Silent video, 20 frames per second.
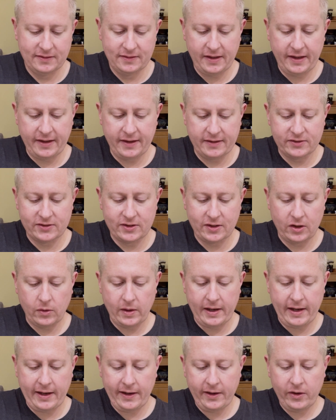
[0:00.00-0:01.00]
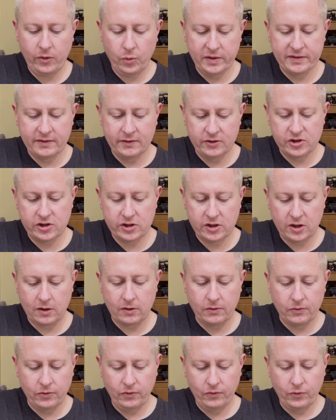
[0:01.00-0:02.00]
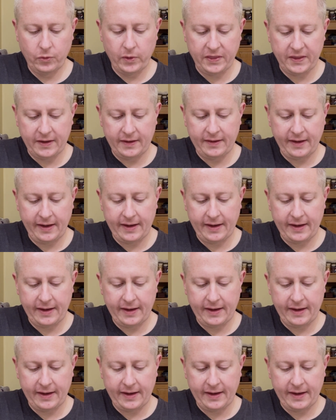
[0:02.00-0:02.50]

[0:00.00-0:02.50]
And so I wasn't sure with it.